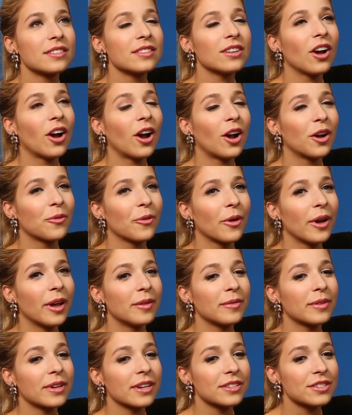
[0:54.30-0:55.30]
is a hard
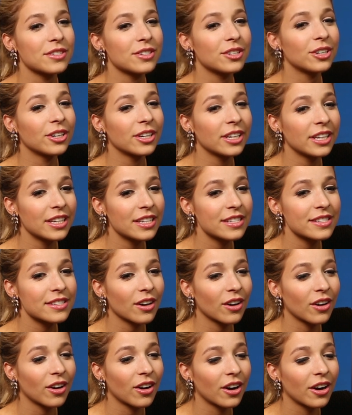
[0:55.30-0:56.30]
one because turkeys
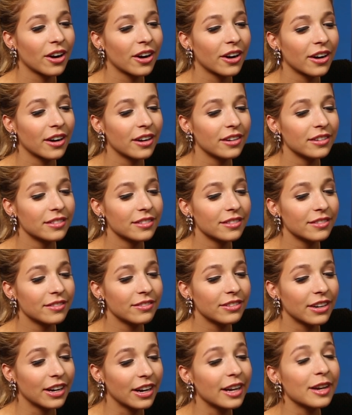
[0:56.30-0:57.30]
are
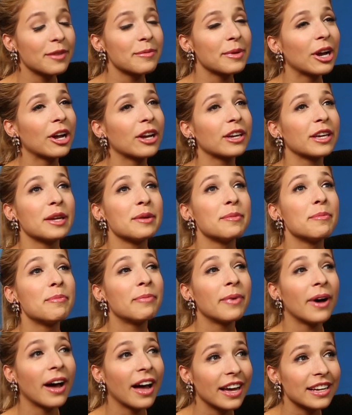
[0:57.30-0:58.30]
very American,
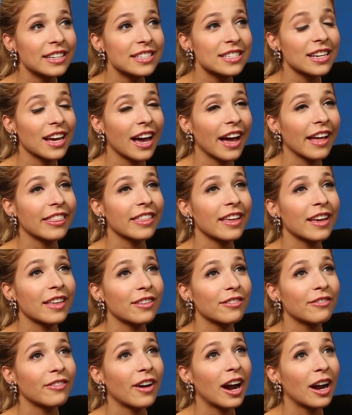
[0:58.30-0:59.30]
but I
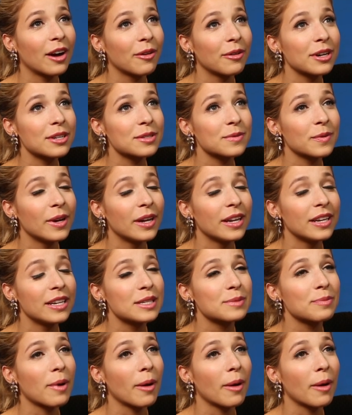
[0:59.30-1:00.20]
think the fireworks one is